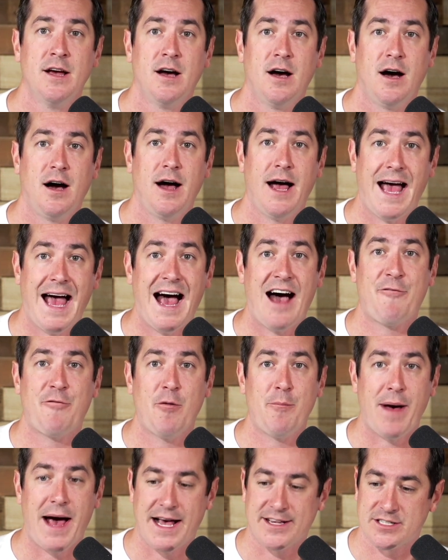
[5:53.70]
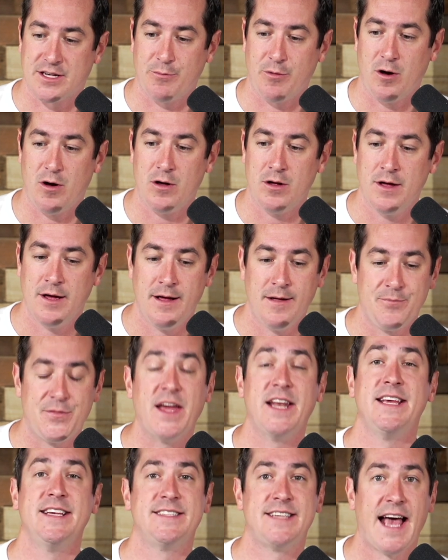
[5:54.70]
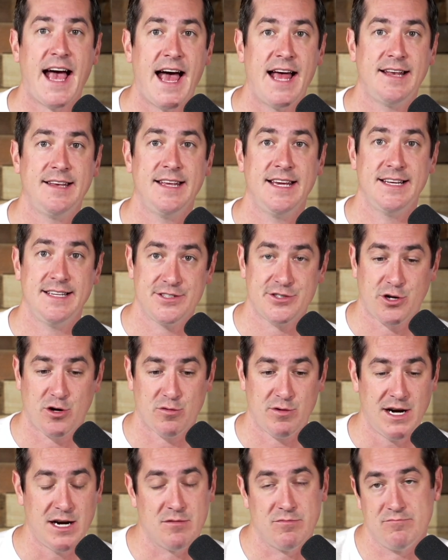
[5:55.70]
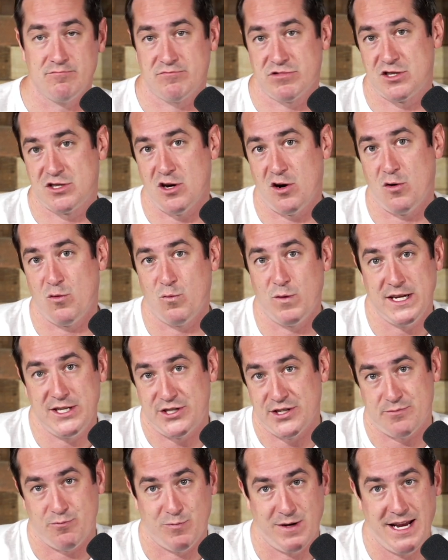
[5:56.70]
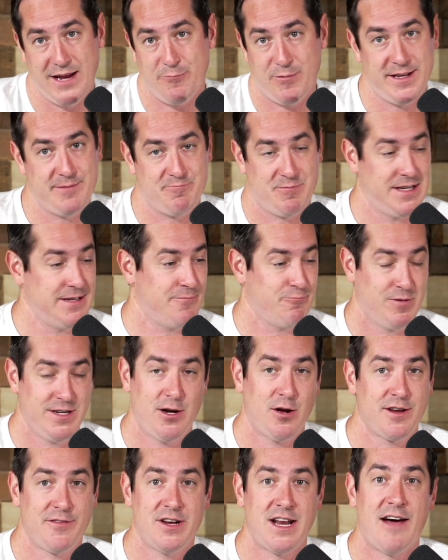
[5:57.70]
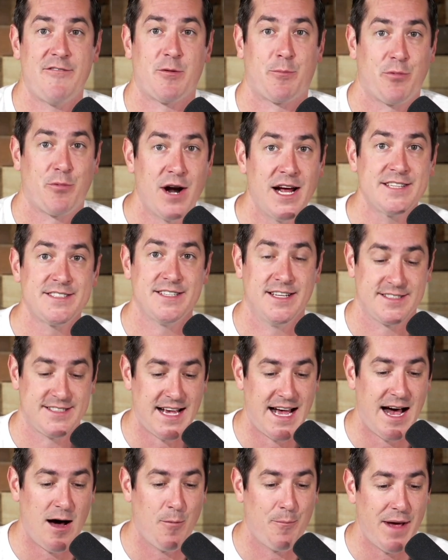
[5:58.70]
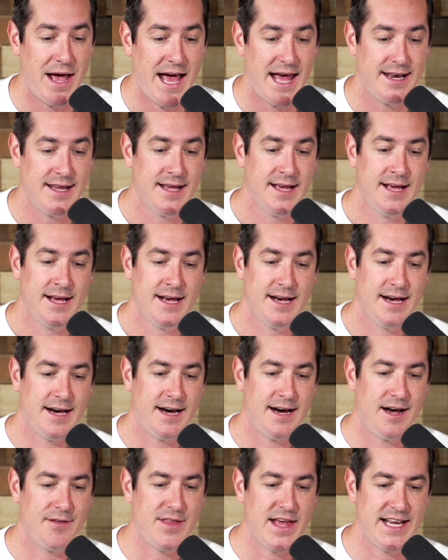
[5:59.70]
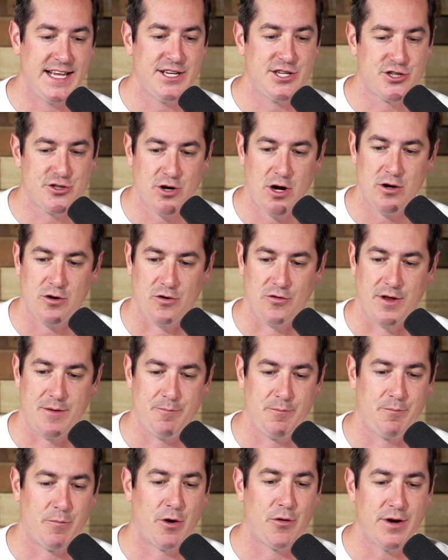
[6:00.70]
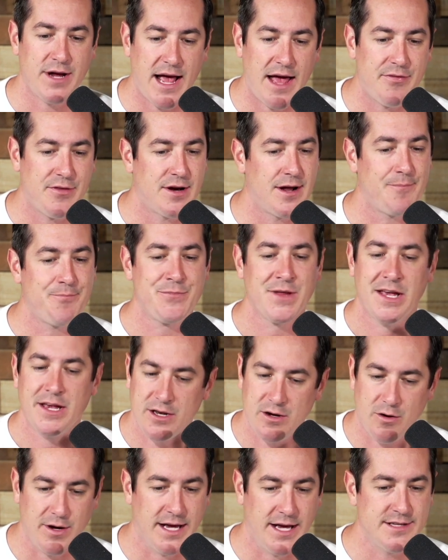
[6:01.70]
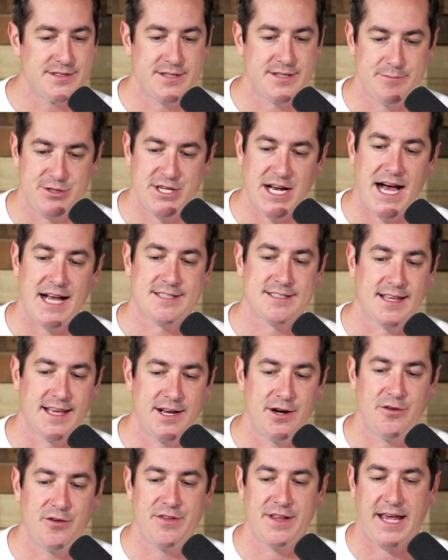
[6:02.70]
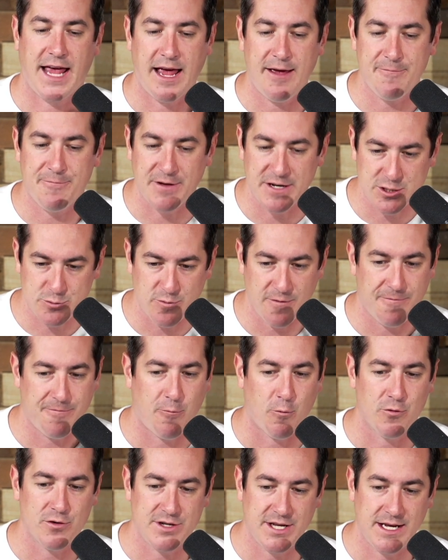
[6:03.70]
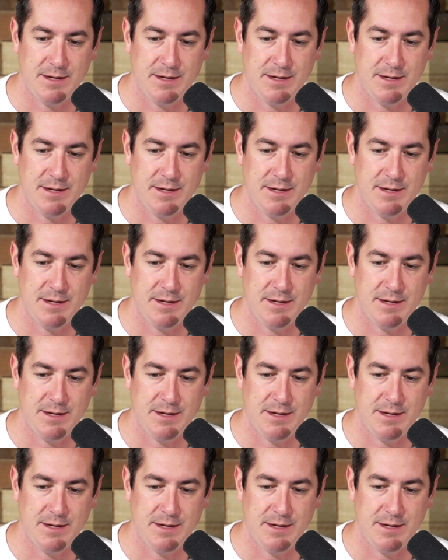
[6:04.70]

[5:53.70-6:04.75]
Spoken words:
half of basketball that he's had in his career. So we don't even have a precedent to how bad that he struggled. And Murray ended up, hitting some shots later in the game, finished with 14